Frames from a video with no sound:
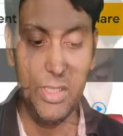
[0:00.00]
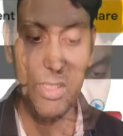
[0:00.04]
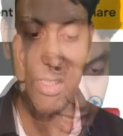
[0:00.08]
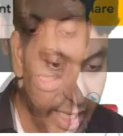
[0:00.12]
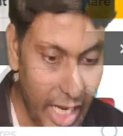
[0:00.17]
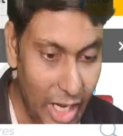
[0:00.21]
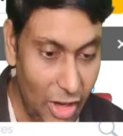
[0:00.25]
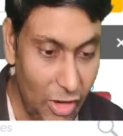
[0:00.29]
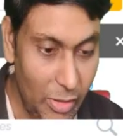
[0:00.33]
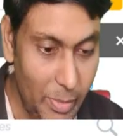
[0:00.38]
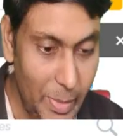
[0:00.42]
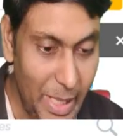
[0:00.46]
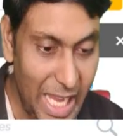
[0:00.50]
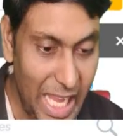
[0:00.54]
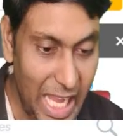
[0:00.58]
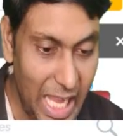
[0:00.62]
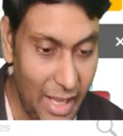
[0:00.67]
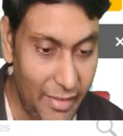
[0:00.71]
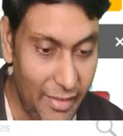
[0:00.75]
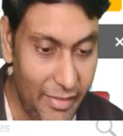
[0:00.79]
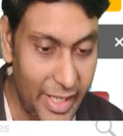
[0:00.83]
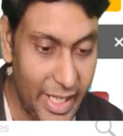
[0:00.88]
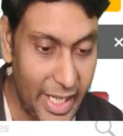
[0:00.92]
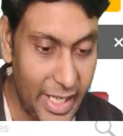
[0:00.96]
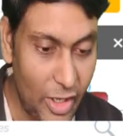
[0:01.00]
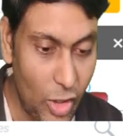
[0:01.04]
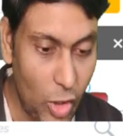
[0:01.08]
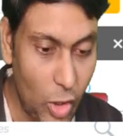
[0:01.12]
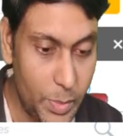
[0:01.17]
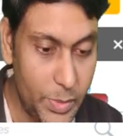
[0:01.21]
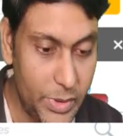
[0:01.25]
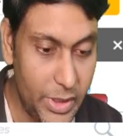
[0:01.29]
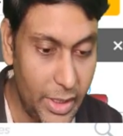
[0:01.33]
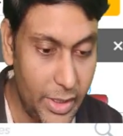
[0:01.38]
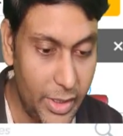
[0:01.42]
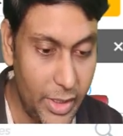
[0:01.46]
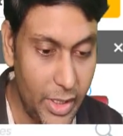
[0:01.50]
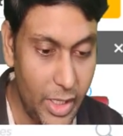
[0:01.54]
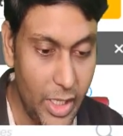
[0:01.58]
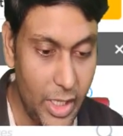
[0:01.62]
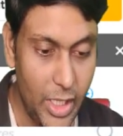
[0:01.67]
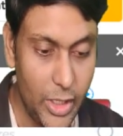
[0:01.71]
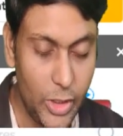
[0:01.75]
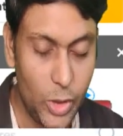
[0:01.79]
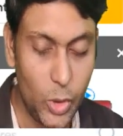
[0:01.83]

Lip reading: I'll be having an option to